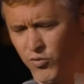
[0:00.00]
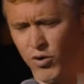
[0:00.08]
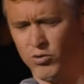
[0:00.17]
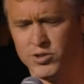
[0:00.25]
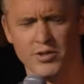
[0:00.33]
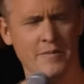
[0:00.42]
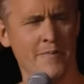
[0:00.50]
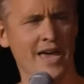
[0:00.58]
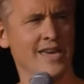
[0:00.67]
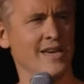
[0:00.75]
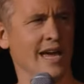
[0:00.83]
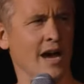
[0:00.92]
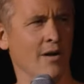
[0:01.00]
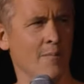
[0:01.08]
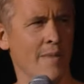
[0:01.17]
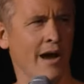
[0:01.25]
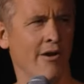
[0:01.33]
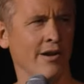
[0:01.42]
grossly making out a
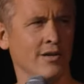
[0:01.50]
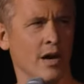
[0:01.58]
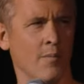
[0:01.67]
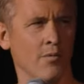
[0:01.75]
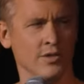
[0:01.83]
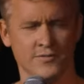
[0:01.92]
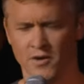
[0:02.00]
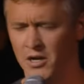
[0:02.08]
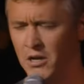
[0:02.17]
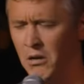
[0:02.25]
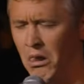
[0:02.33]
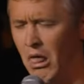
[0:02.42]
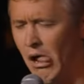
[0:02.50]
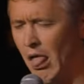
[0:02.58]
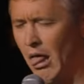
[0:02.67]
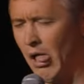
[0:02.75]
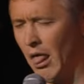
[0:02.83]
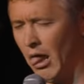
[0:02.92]
married couple, just fucking.
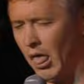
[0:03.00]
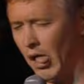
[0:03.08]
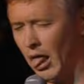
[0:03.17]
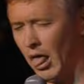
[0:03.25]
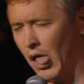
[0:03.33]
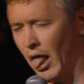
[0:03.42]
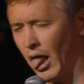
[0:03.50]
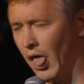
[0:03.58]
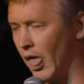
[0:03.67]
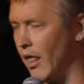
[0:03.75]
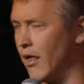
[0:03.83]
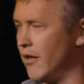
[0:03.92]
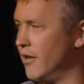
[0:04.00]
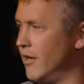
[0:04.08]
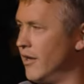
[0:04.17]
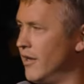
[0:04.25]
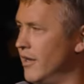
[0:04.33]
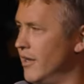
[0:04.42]

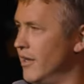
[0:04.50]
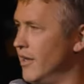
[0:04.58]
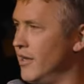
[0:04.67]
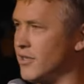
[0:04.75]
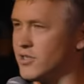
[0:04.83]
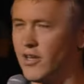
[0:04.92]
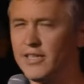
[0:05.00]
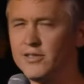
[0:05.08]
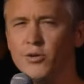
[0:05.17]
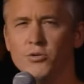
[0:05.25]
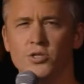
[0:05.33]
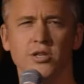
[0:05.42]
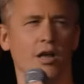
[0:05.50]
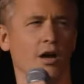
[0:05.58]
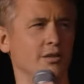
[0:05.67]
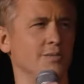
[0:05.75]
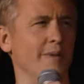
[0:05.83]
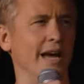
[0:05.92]
Uh, just like two
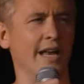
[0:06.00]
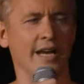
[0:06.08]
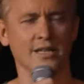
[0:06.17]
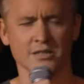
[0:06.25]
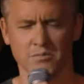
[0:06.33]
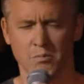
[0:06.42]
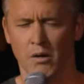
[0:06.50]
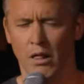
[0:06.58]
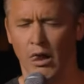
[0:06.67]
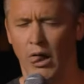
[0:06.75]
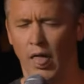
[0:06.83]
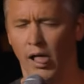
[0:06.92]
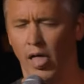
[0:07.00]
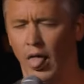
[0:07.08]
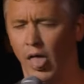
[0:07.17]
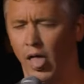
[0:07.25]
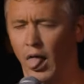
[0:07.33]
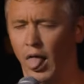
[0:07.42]
slugs mating, just
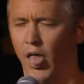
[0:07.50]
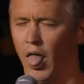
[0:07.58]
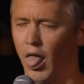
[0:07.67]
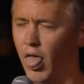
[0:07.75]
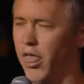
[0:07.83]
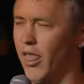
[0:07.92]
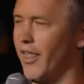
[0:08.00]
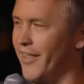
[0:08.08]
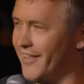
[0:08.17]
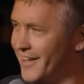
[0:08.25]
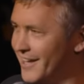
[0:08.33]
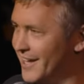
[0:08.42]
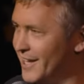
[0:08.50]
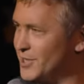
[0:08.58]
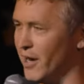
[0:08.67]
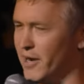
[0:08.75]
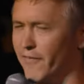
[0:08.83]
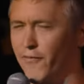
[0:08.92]
uh,
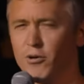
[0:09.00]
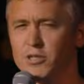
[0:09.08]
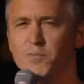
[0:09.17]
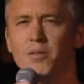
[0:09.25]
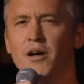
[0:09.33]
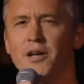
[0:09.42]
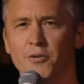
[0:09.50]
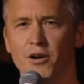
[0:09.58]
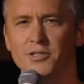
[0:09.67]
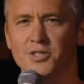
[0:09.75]
trying to force blood to our